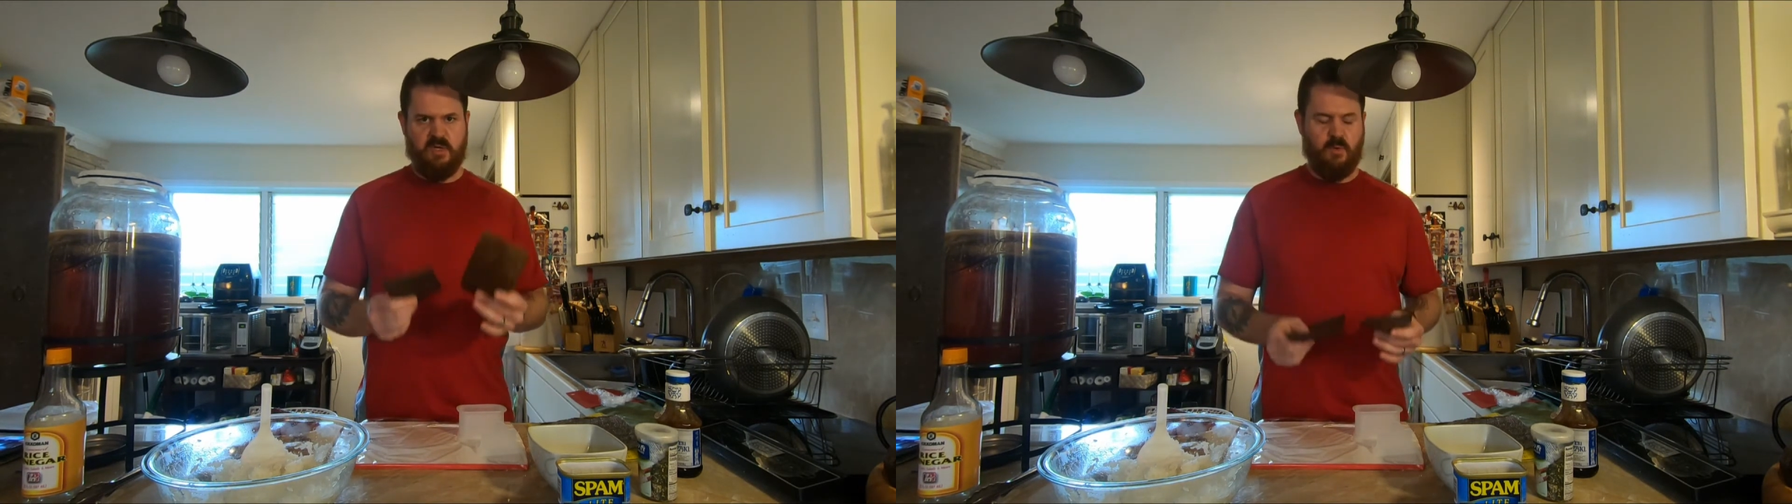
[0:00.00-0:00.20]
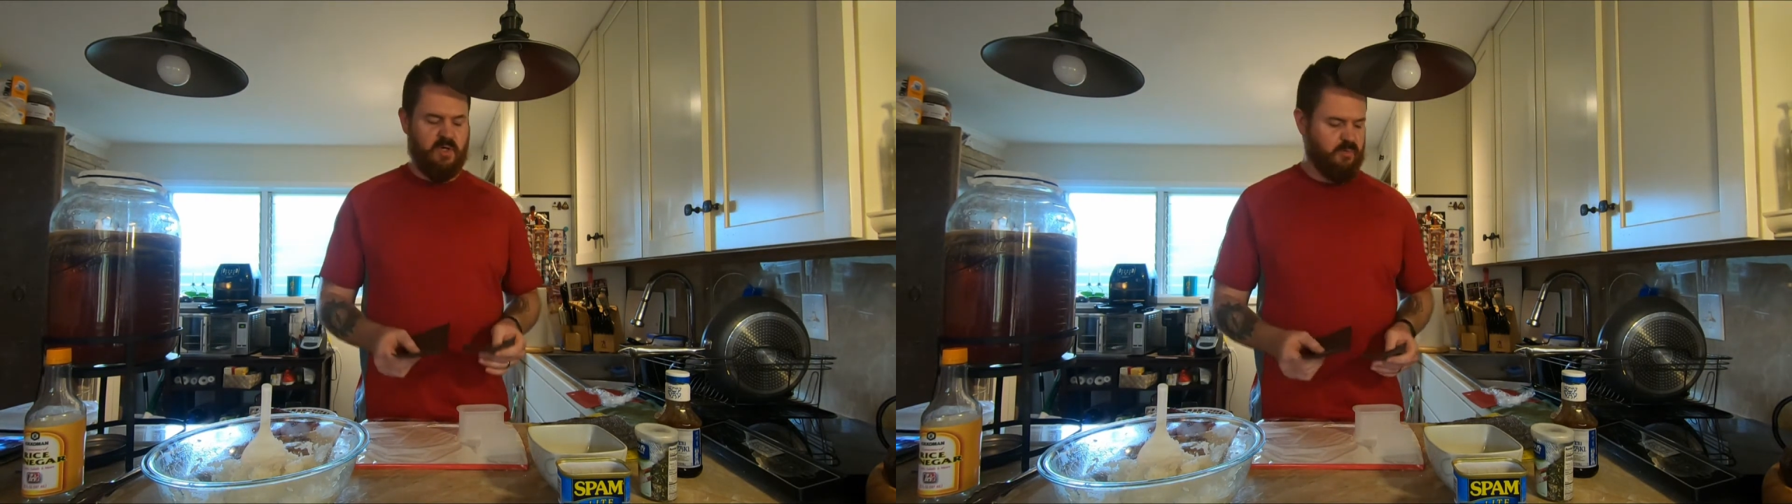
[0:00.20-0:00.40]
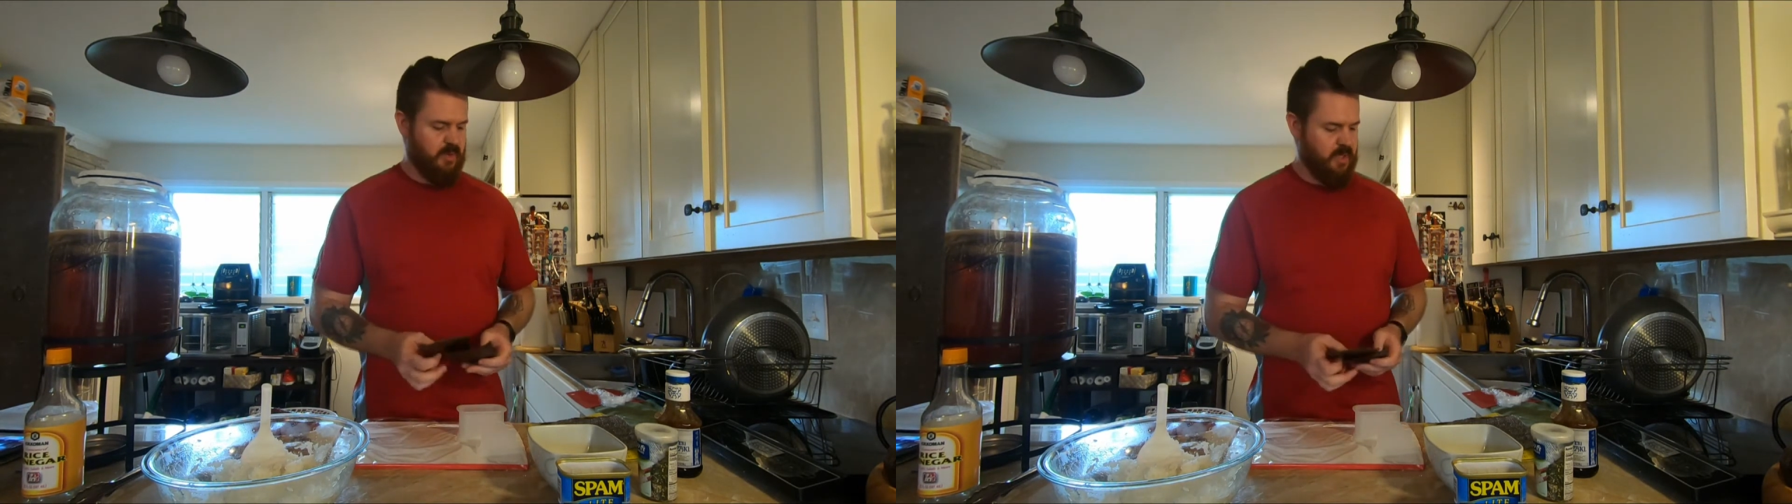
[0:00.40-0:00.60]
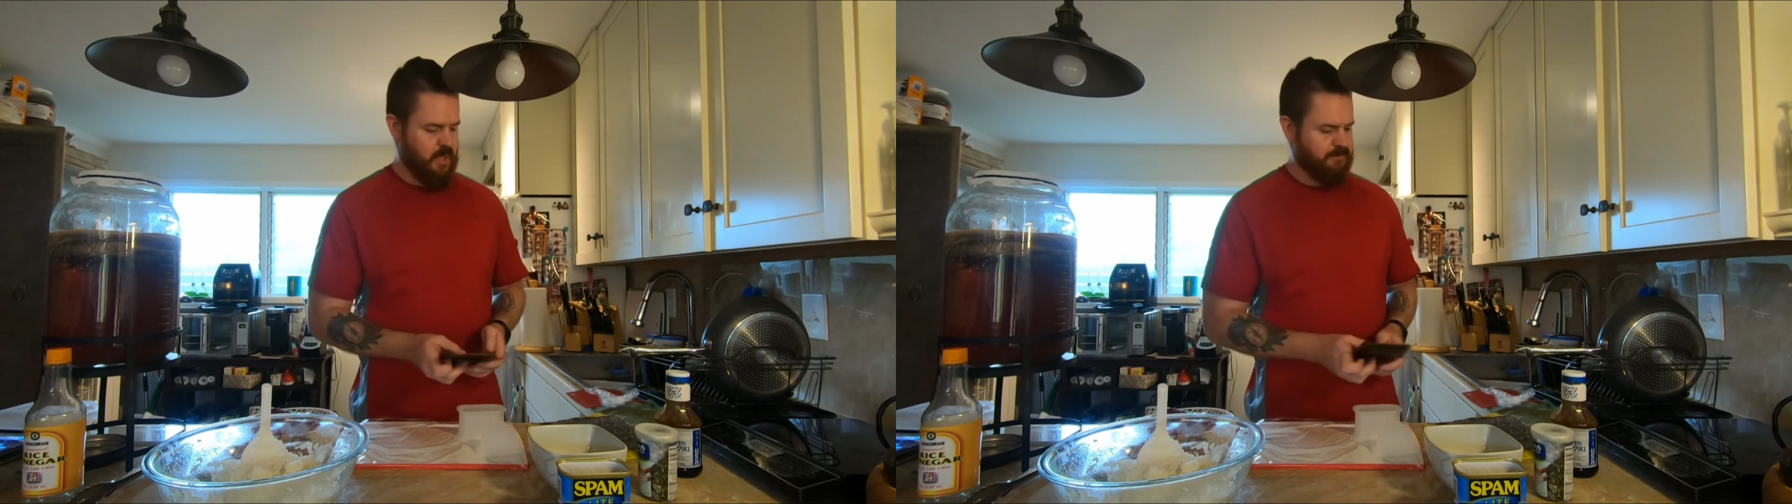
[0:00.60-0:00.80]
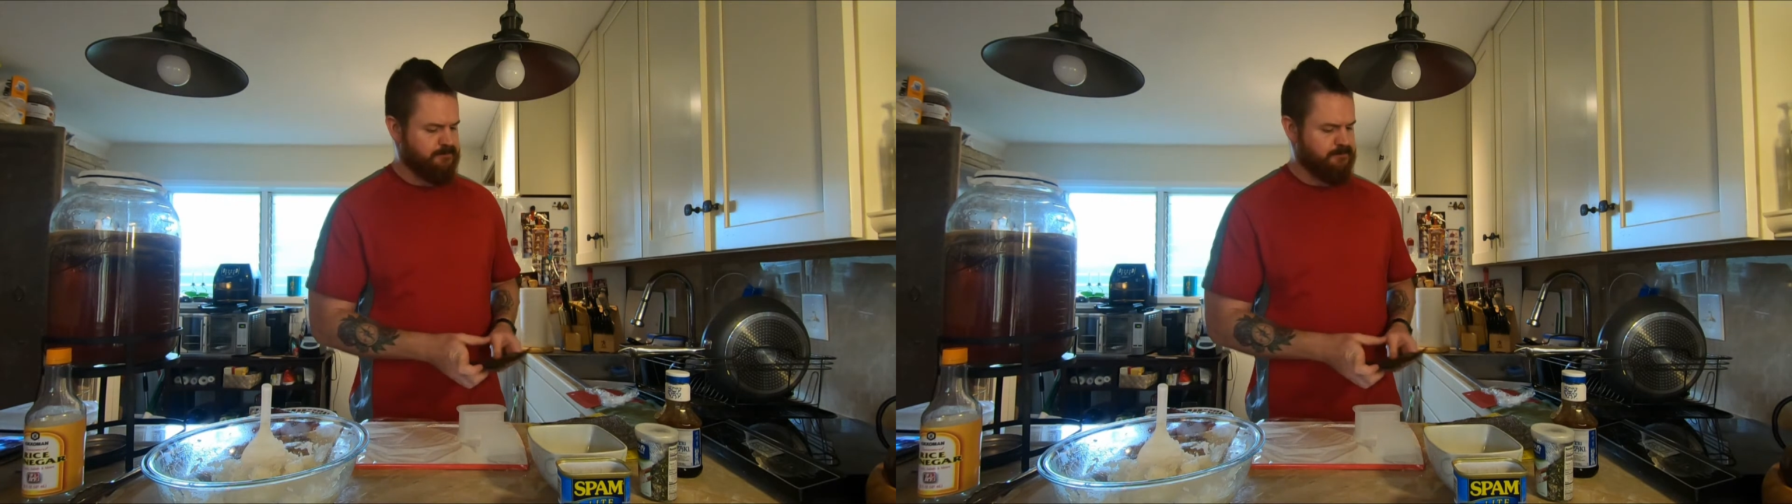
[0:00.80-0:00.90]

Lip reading: works pretty good.